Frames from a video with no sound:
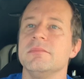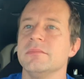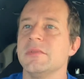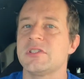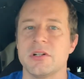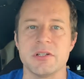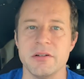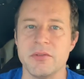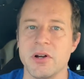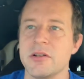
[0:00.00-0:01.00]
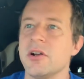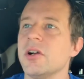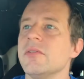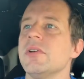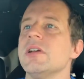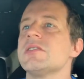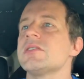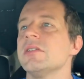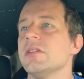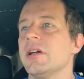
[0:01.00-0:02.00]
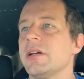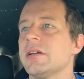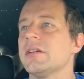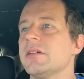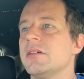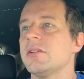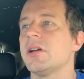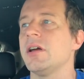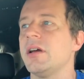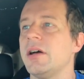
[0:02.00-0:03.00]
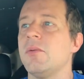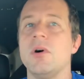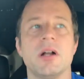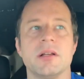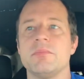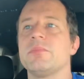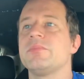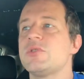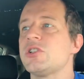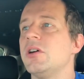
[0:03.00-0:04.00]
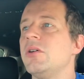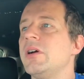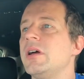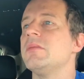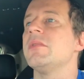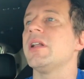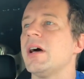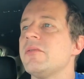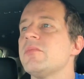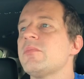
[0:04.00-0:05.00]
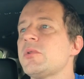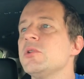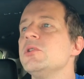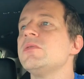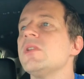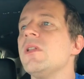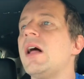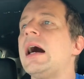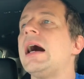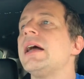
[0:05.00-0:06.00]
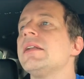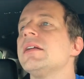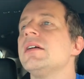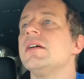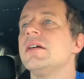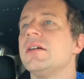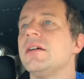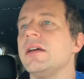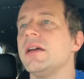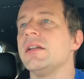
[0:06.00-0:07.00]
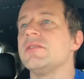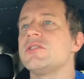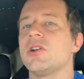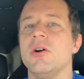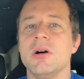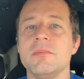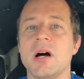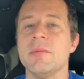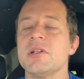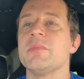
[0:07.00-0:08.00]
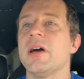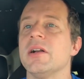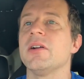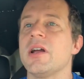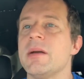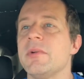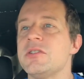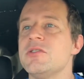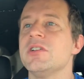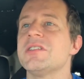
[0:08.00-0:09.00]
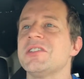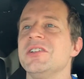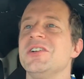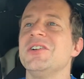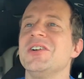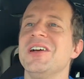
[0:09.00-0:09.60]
You start to get very nervous. You're like, okay, I want to show him that I've improved a lot and show him how much better I am at jiu-jitsu.